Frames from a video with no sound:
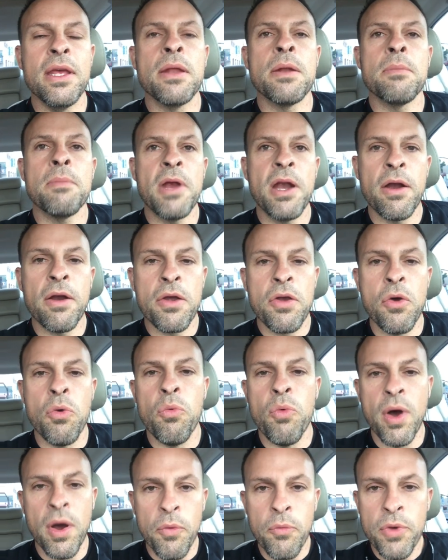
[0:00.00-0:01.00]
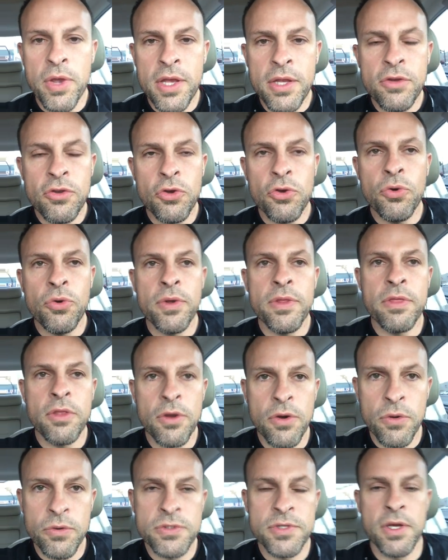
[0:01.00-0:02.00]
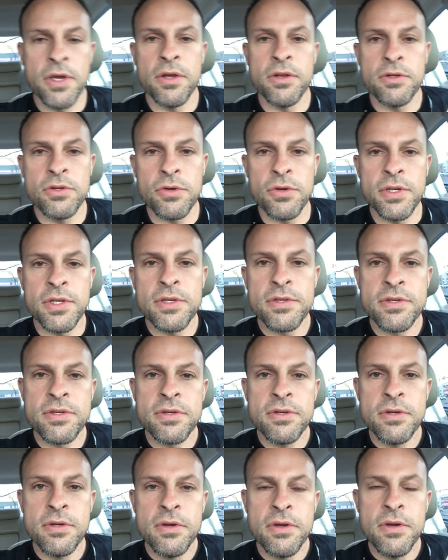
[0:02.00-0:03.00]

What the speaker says: in America what we do in those countries,